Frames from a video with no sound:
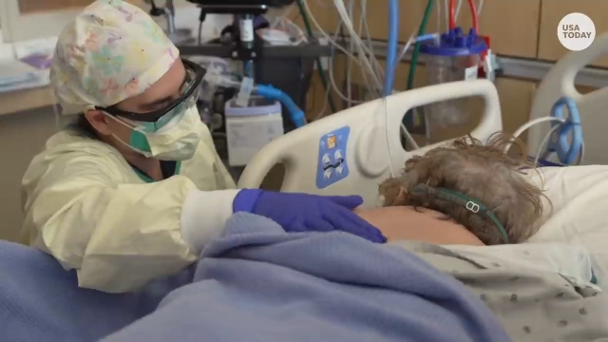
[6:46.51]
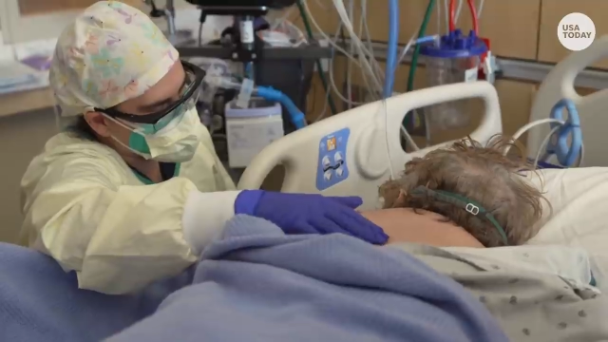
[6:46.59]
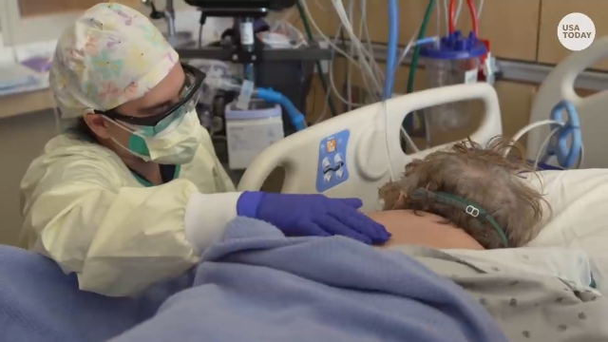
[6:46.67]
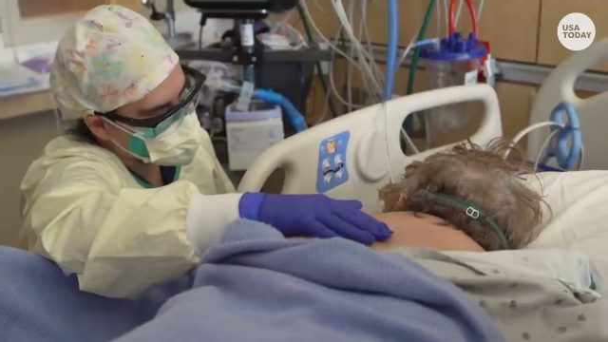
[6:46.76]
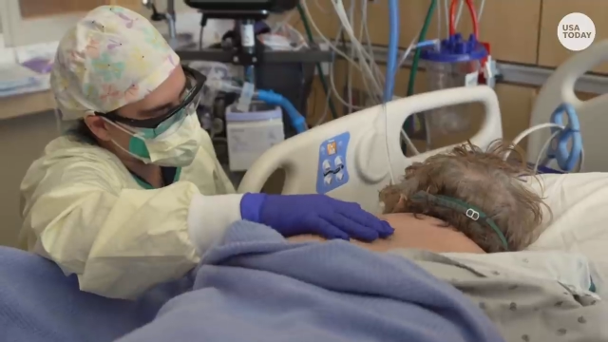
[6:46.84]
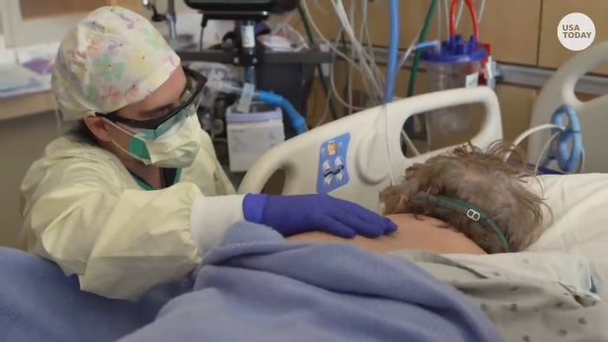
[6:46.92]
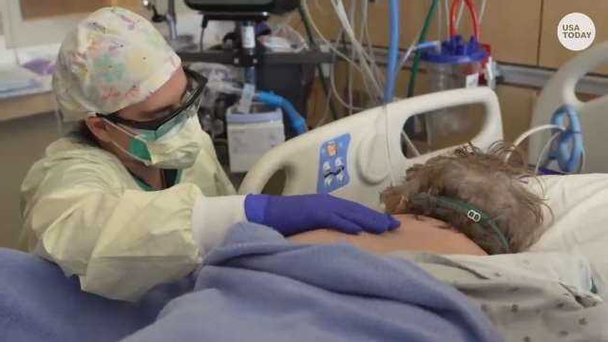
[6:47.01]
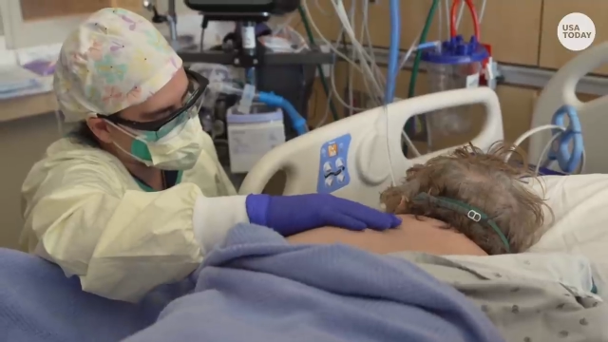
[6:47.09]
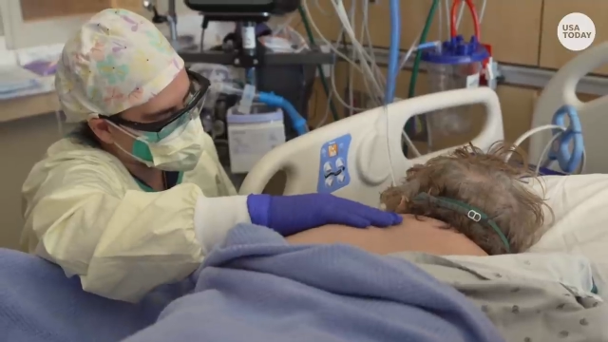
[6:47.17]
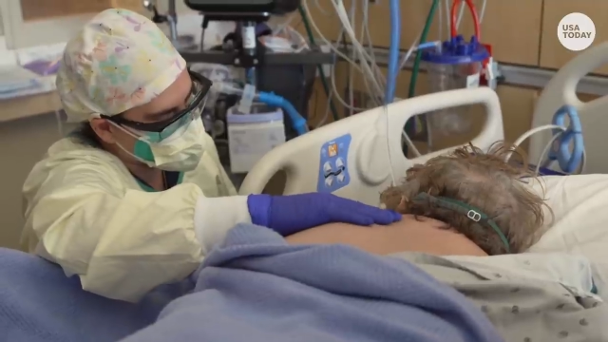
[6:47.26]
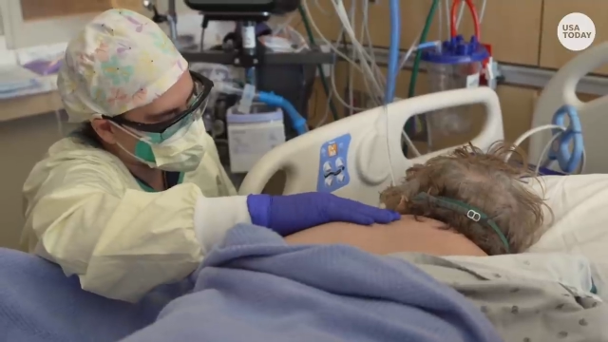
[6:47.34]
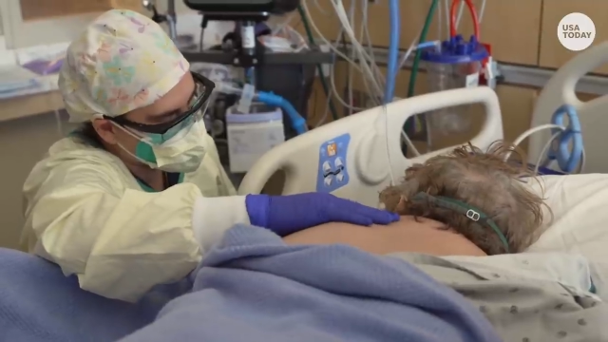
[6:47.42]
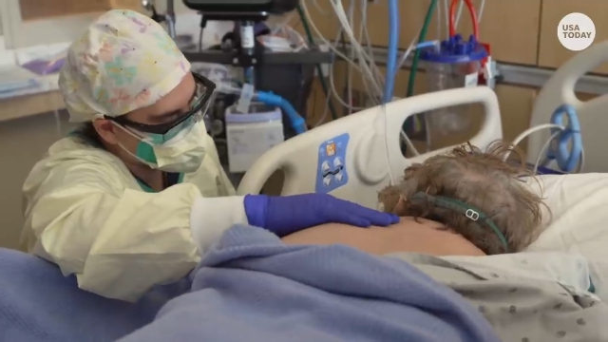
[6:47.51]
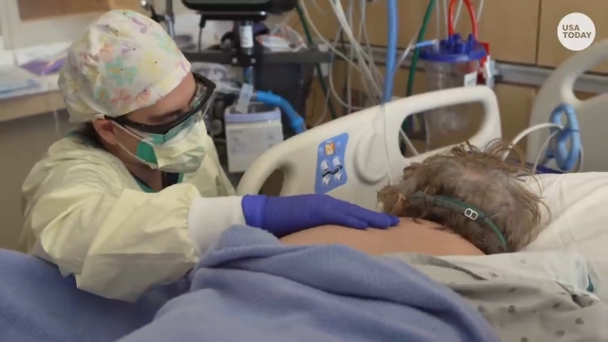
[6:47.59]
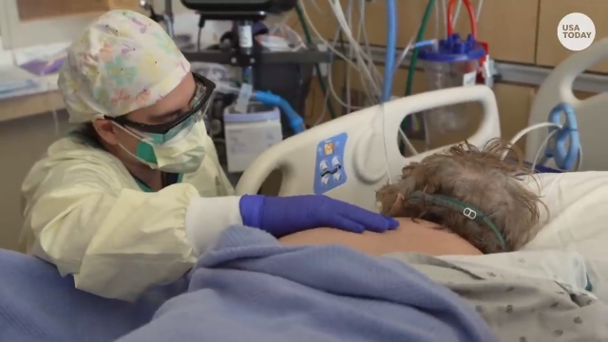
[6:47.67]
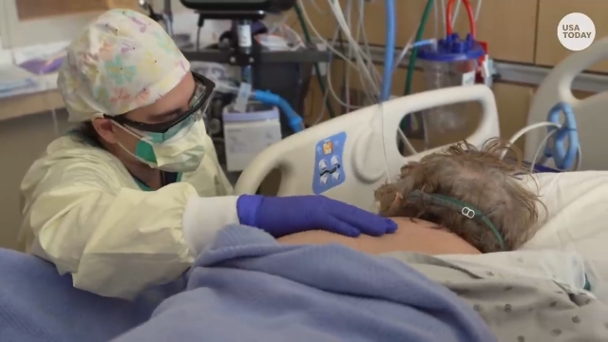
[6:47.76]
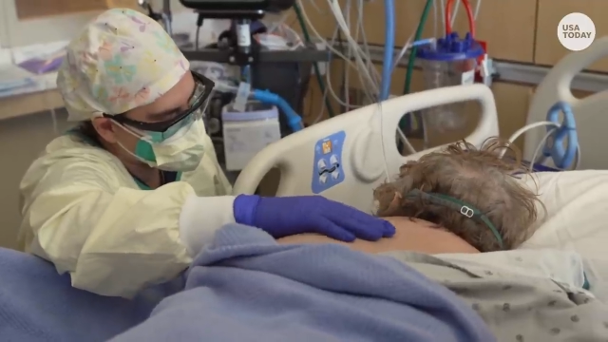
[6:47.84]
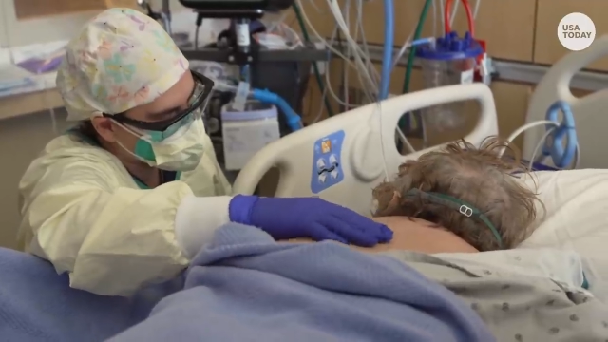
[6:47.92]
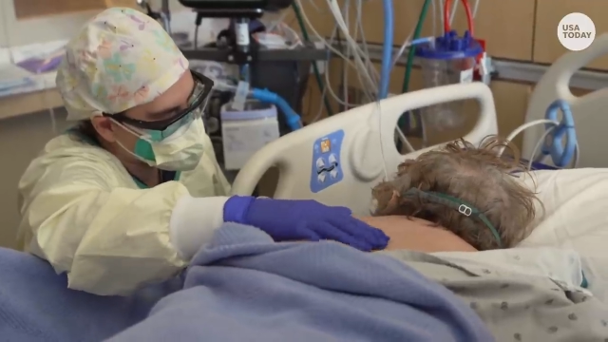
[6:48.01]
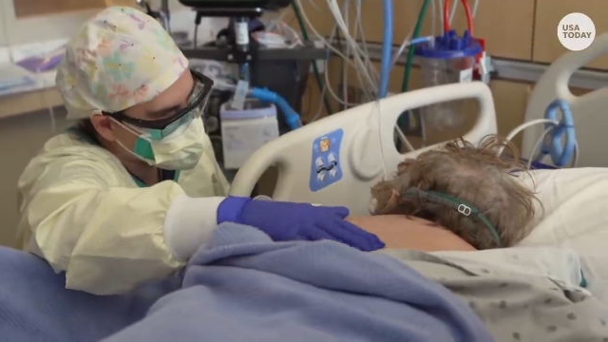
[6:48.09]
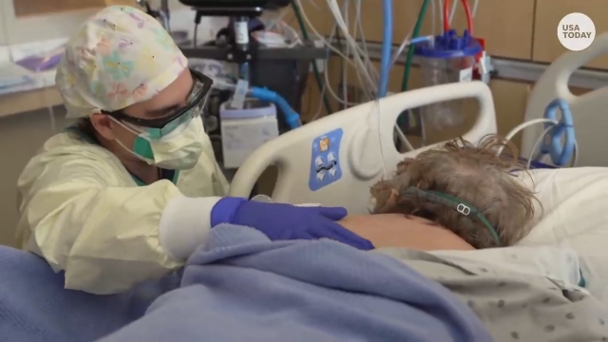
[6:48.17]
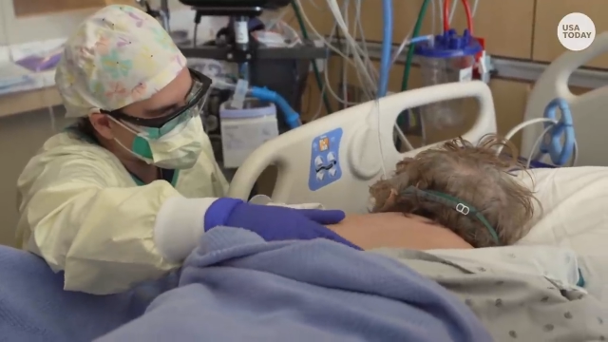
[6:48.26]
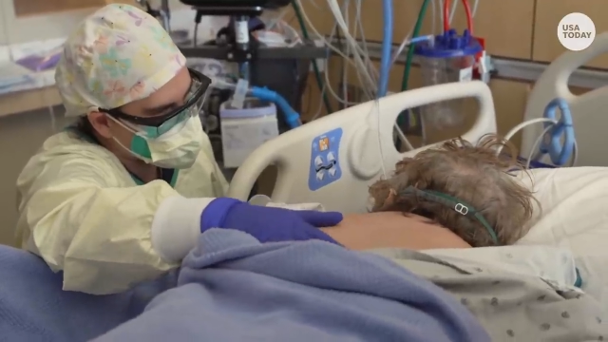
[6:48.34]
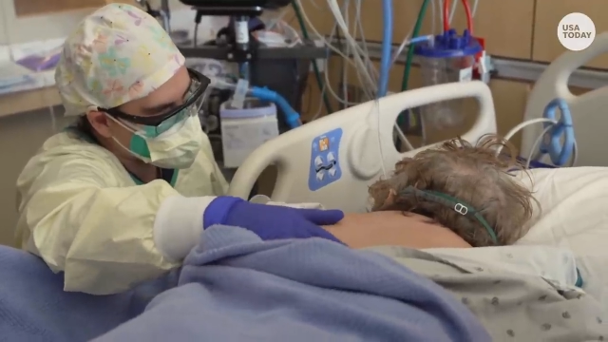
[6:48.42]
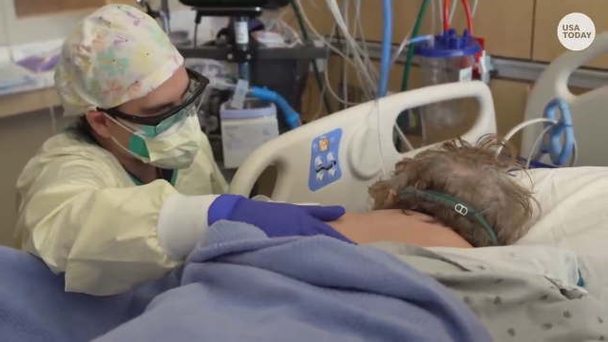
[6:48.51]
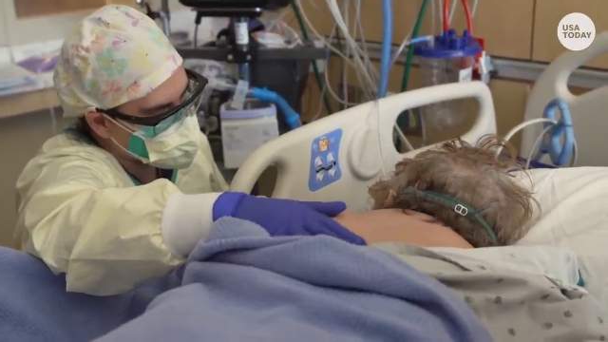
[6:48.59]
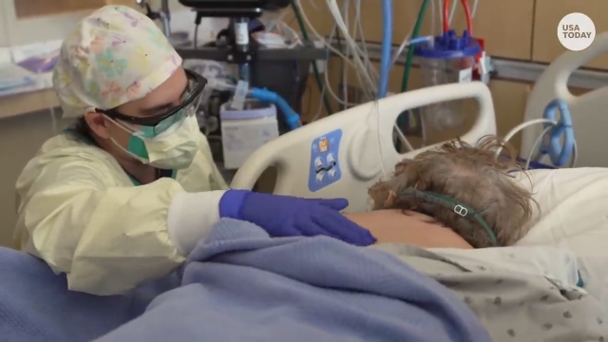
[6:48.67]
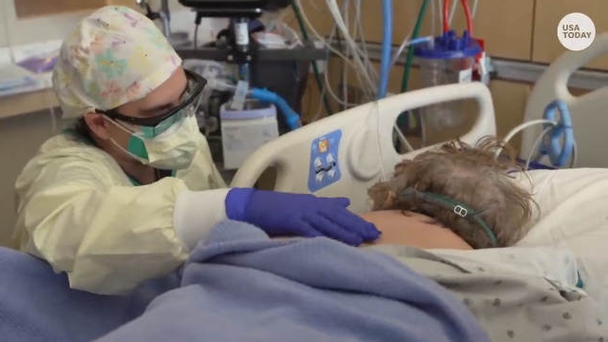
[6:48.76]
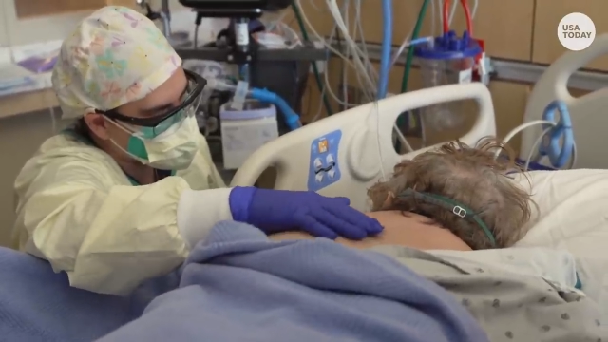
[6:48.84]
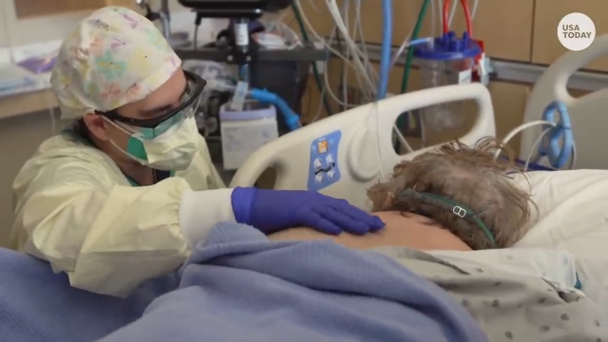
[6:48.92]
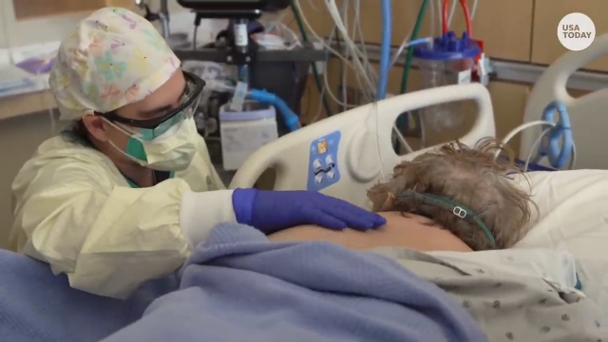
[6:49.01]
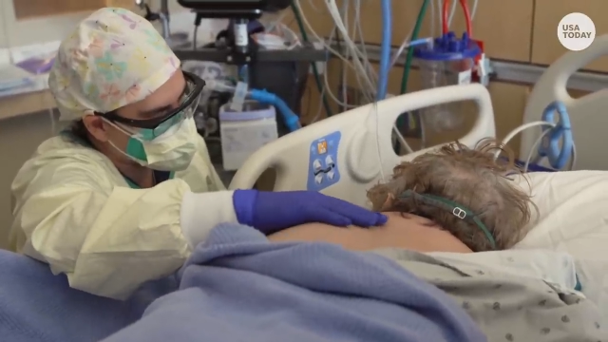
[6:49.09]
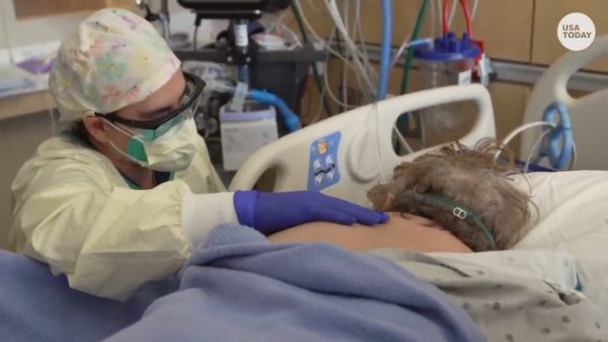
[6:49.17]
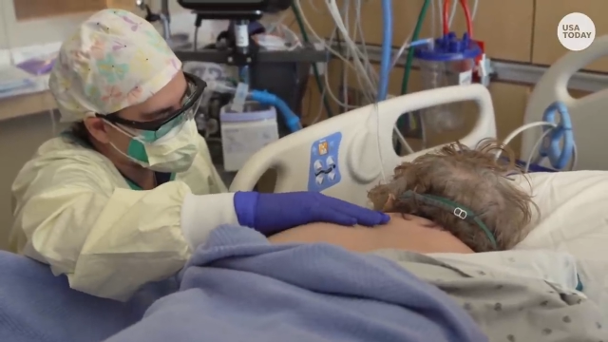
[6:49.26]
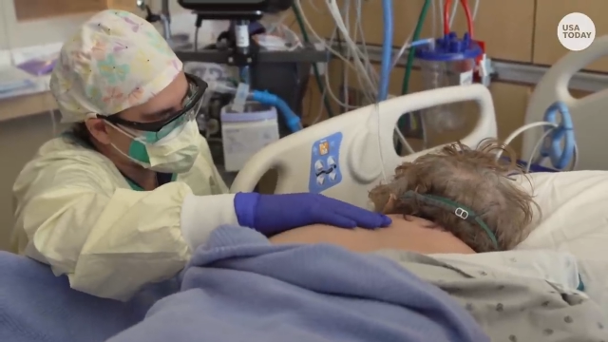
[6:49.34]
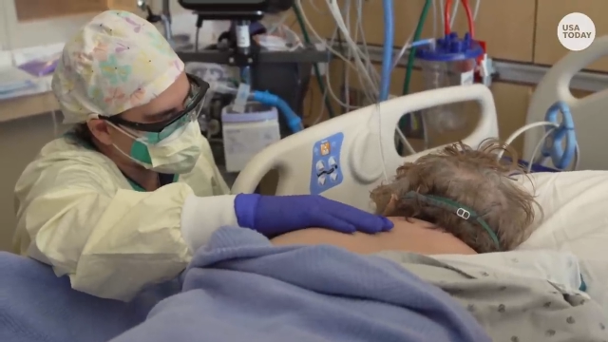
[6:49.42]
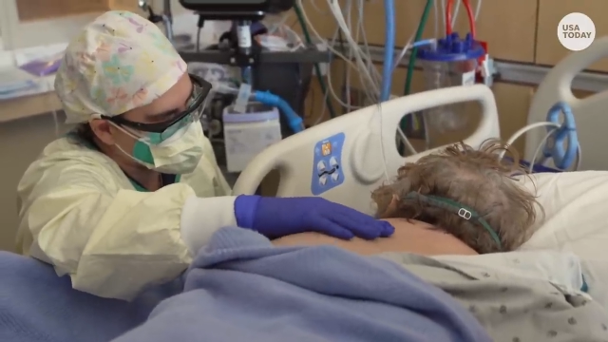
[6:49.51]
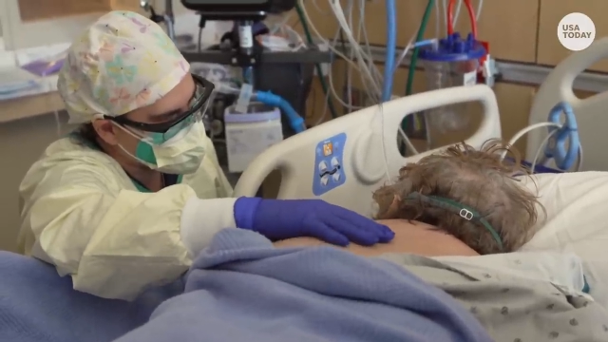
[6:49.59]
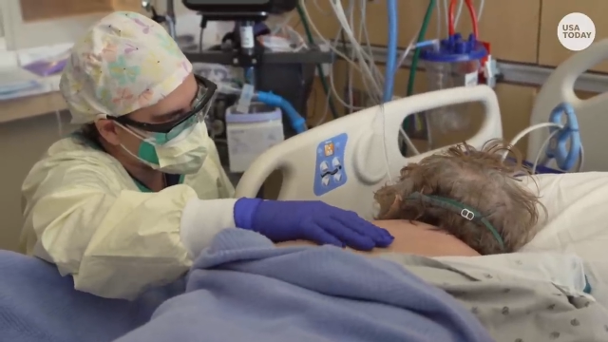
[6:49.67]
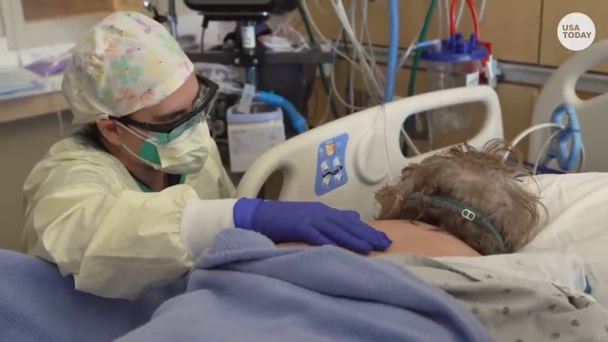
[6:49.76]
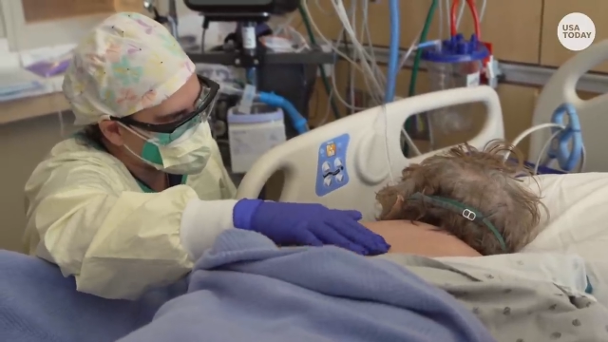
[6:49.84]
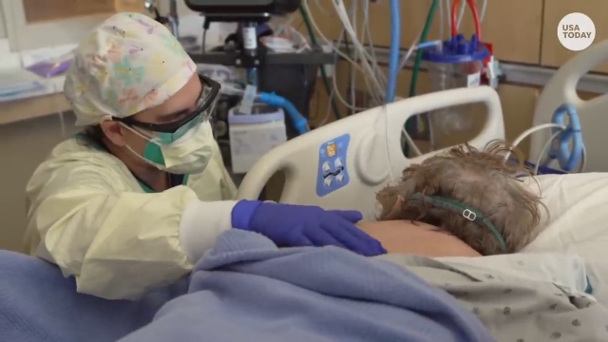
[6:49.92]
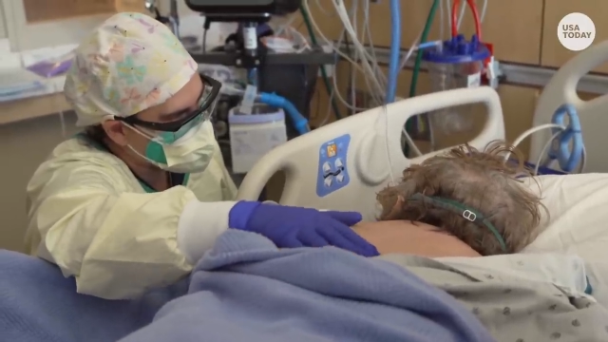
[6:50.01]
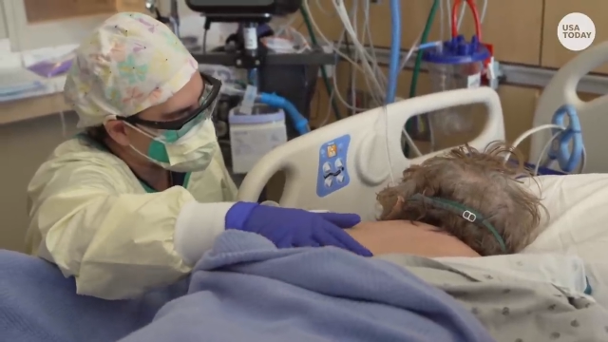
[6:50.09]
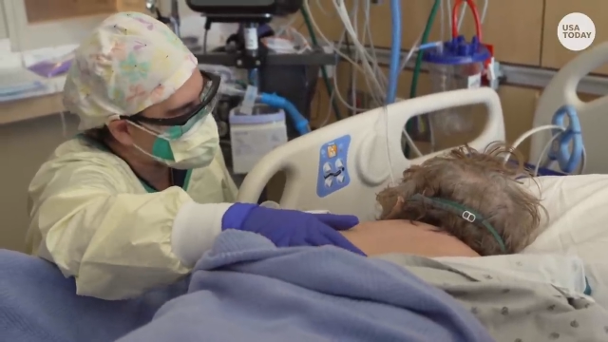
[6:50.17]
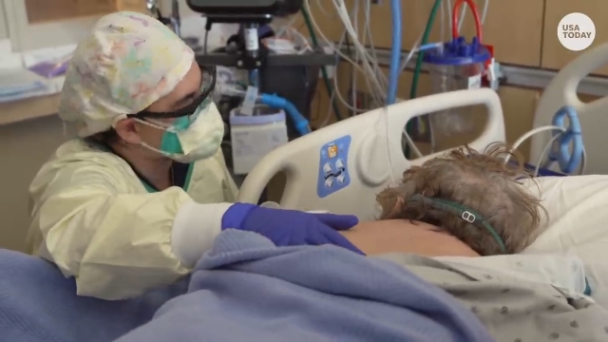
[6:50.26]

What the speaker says: [unreadable: no face in view]